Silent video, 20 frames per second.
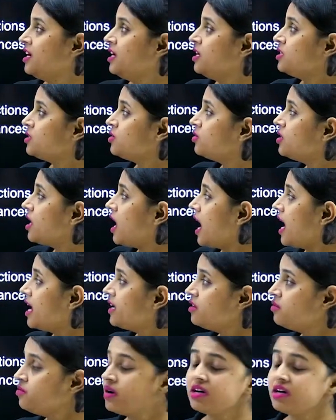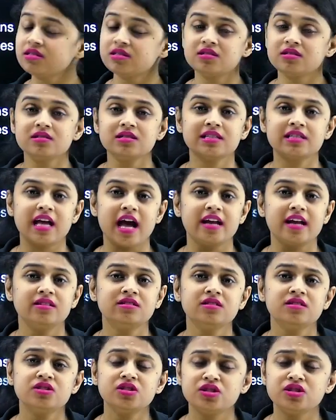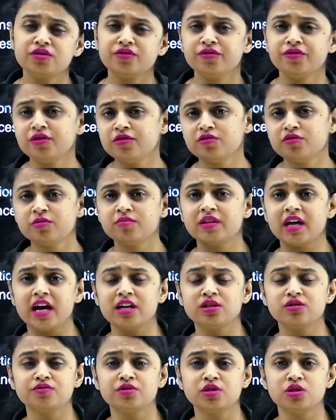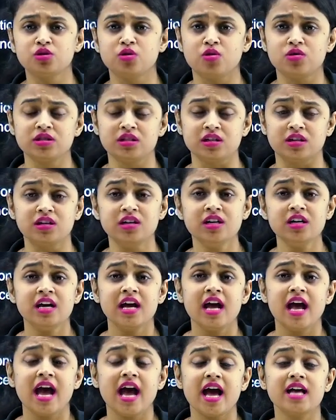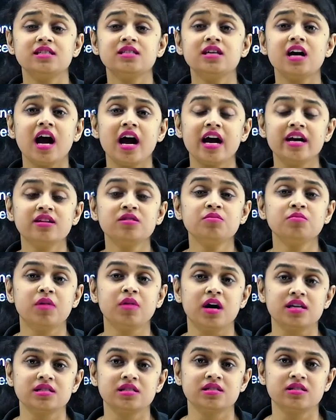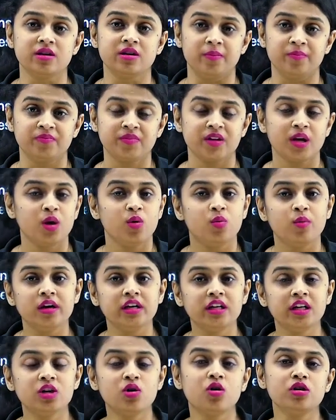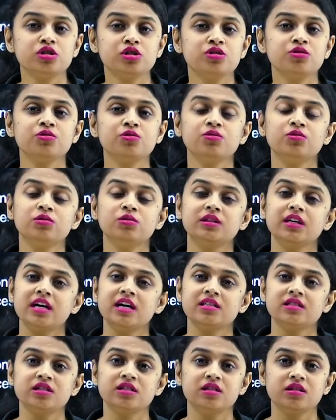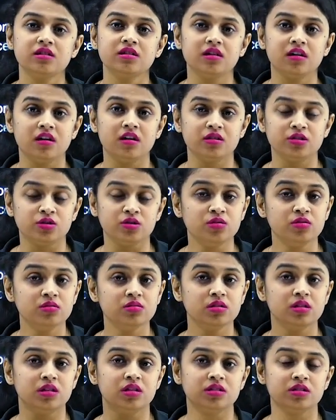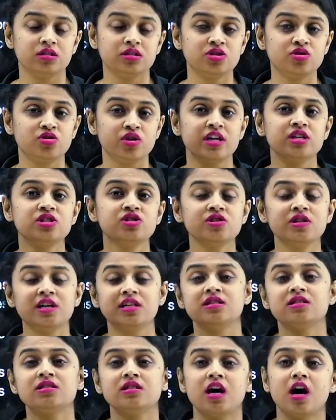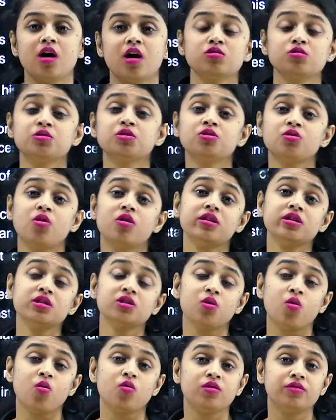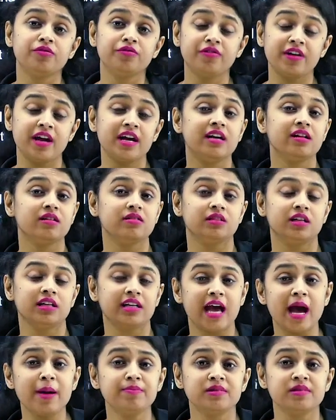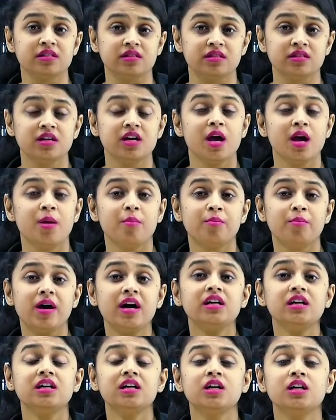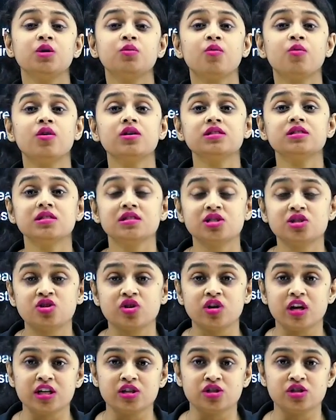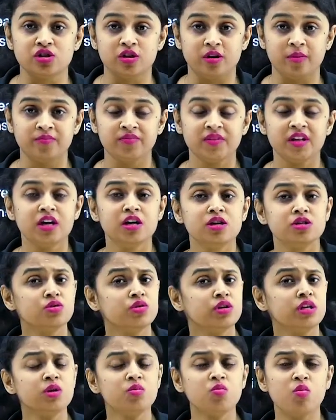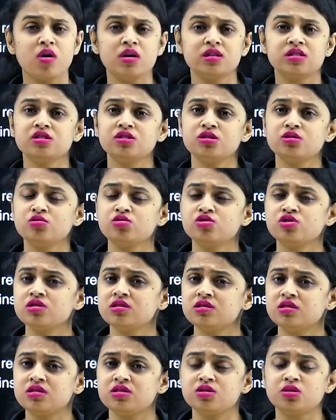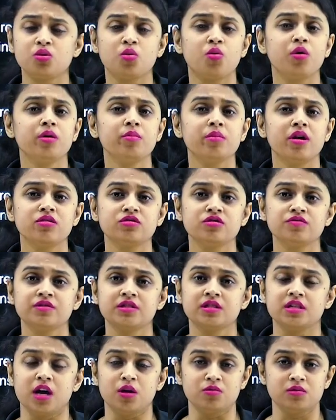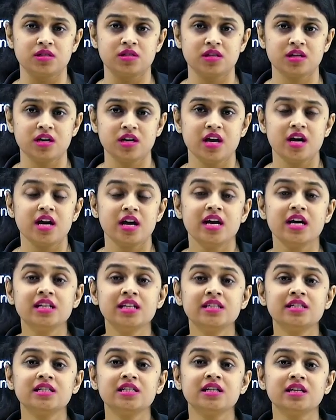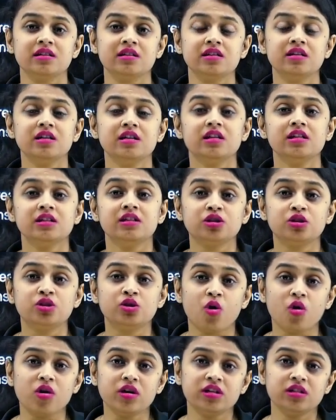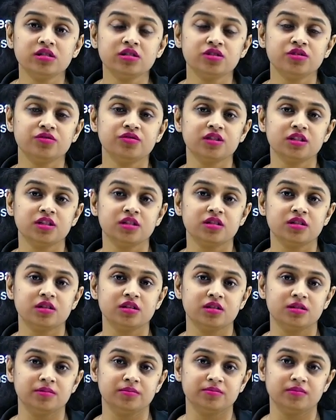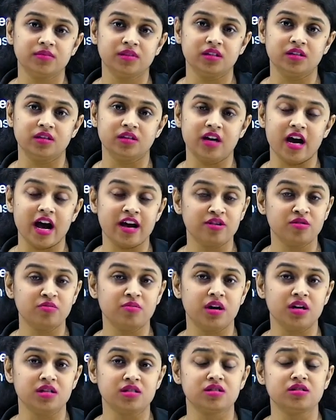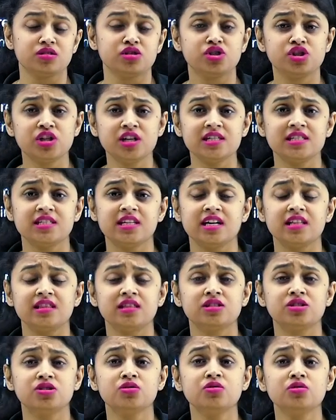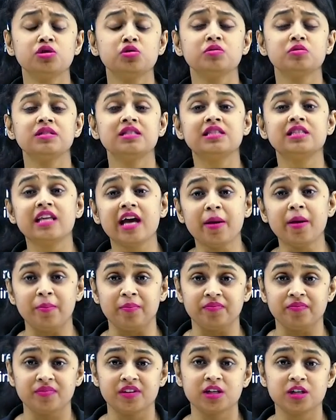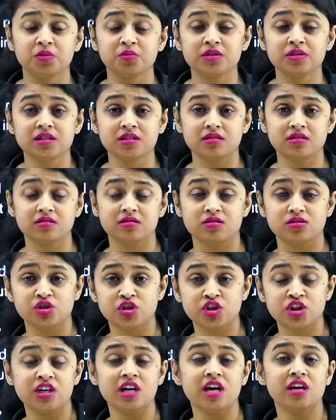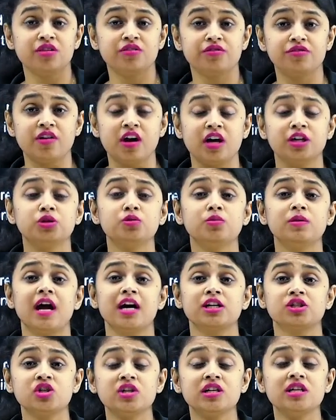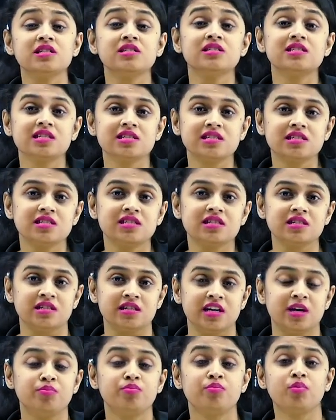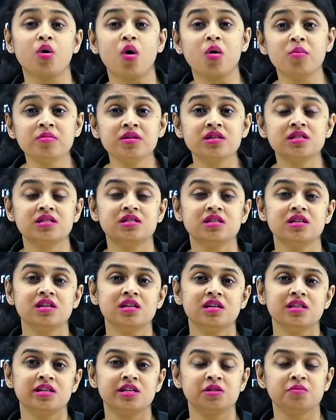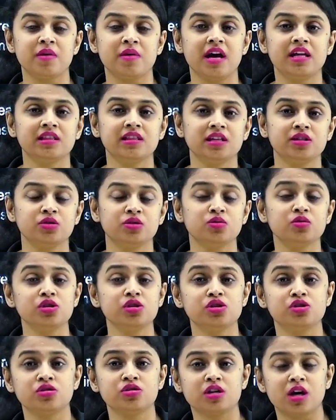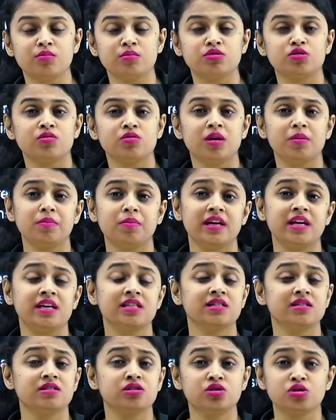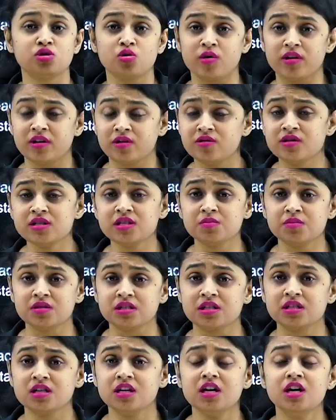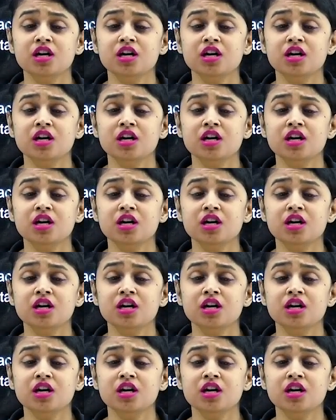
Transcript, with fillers: So the ironmaster's character is different from that of his daughter, as the ironmaster, when he got to know that uh, you know uh, the stranger at his house was not his old friend the captain, but he was a stranger, so he wanted to just throw him out of his house. Instead, the daughter of the uh, ironmaster, she said that you know it was them, it was she and her father who had actually insisted and promised this man that you know he should come to our place and enjoy Christmas.